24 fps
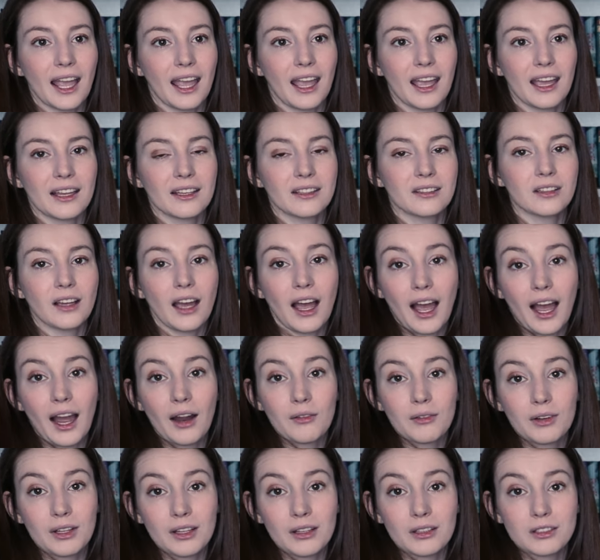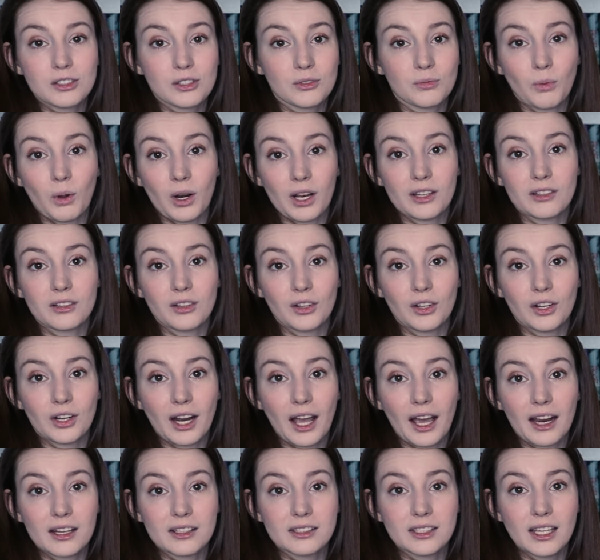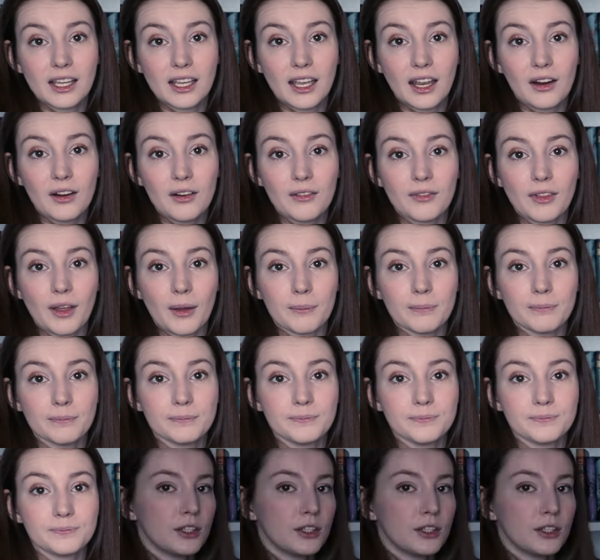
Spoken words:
and I really just wanted to learn how to take care of them.